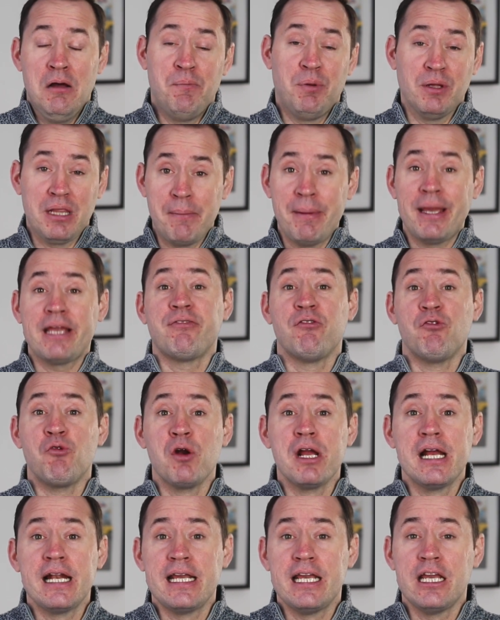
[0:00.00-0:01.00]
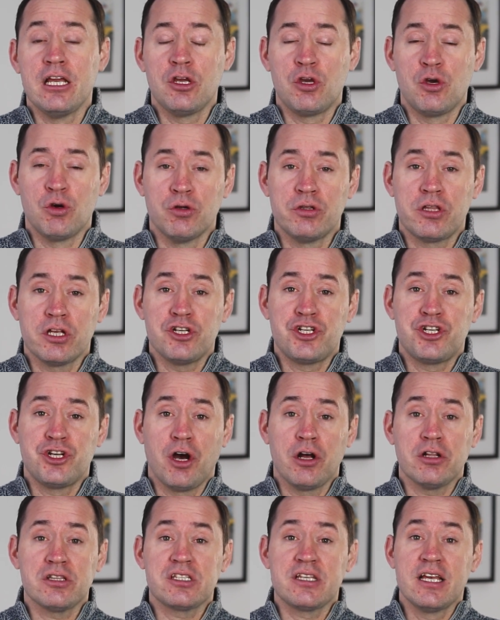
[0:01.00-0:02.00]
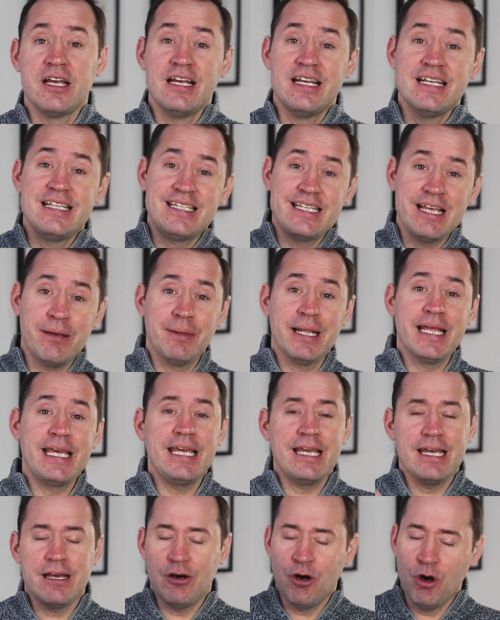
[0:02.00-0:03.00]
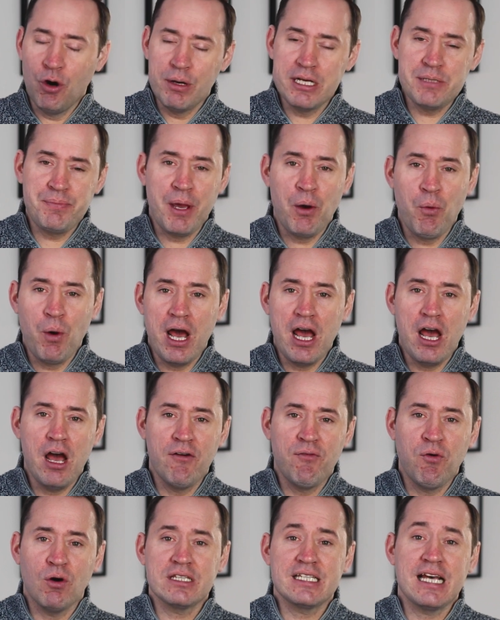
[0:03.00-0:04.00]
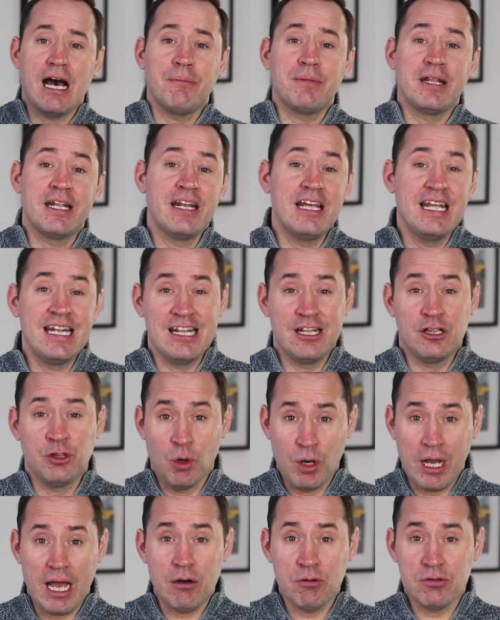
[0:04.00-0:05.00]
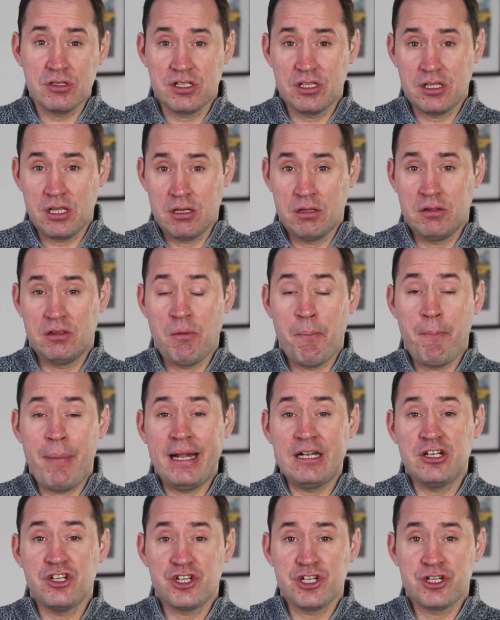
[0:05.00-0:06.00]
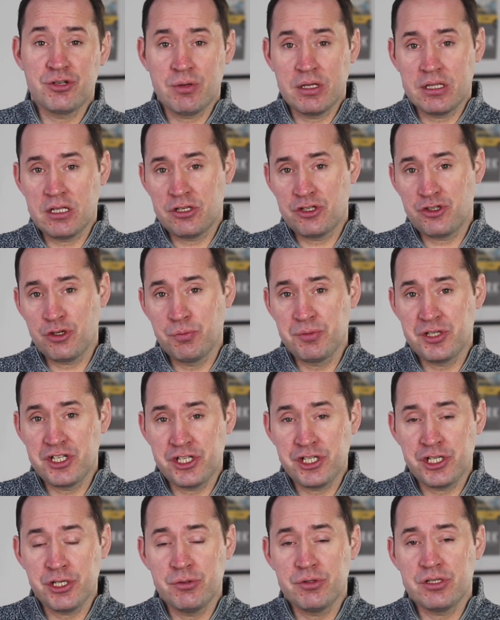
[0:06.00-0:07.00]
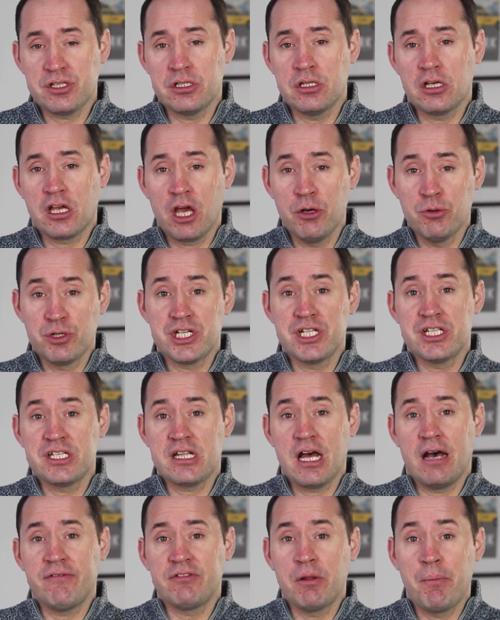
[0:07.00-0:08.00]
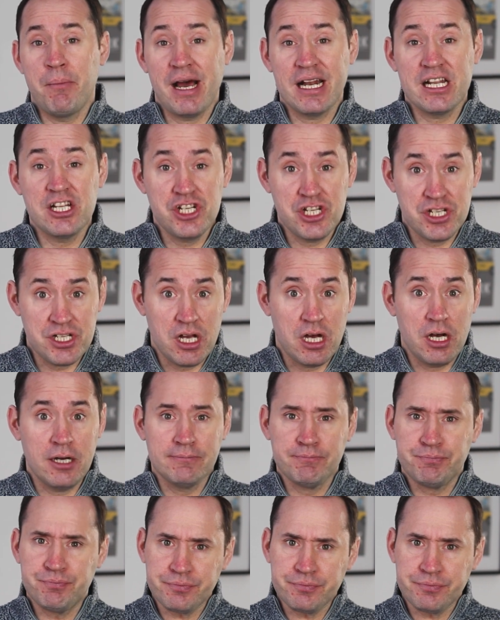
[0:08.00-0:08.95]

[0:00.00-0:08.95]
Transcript: But they make for really good shots. Similarly, always be aware of what's happening in the dugout, so the benches where the substitutes and the coaching staff and the managers are.